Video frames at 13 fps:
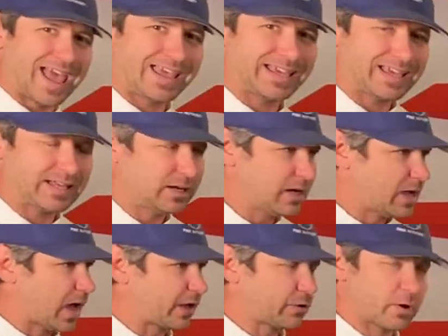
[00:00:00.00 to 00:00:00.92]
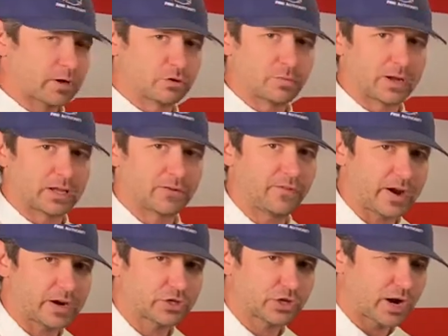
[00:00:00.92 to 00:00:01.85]
hang it, I can run it through my
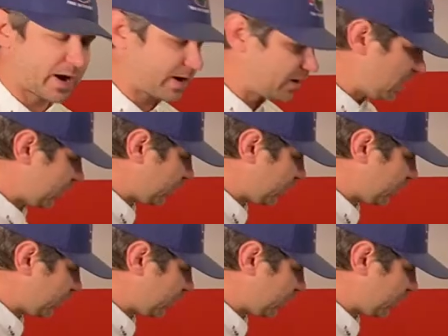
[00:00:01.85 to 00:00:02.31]
conveyor dryer.